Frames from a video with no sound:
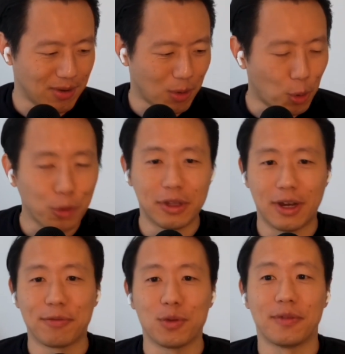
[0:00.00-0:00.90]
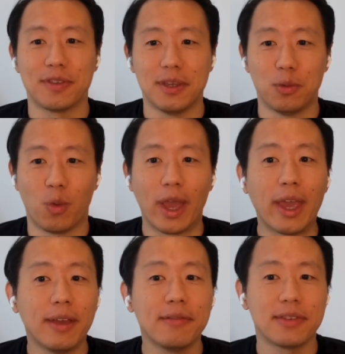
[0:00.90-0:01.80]
old enough to have seen
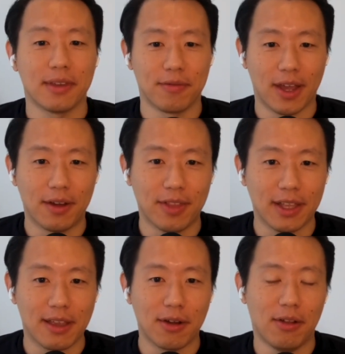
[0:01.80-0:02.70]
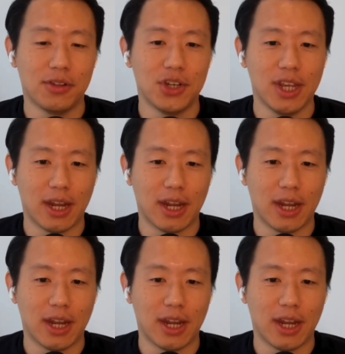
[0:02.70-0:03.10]
waves of kind of like technology.